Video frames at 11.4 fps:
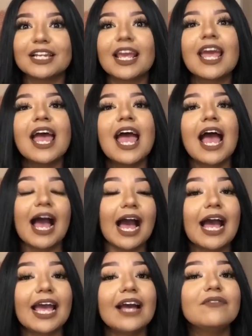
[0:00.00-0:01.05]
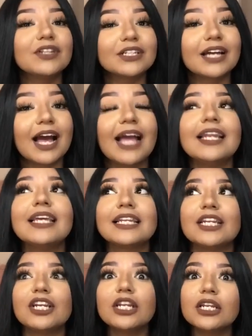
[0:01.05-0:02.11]
Like I have look I like
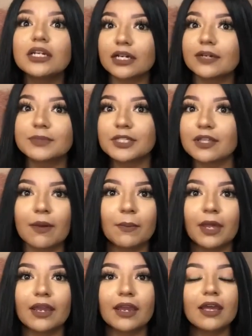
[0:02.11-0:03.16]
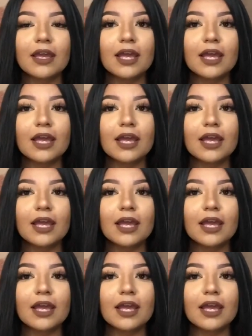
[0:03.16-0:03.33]
literally look up to them, like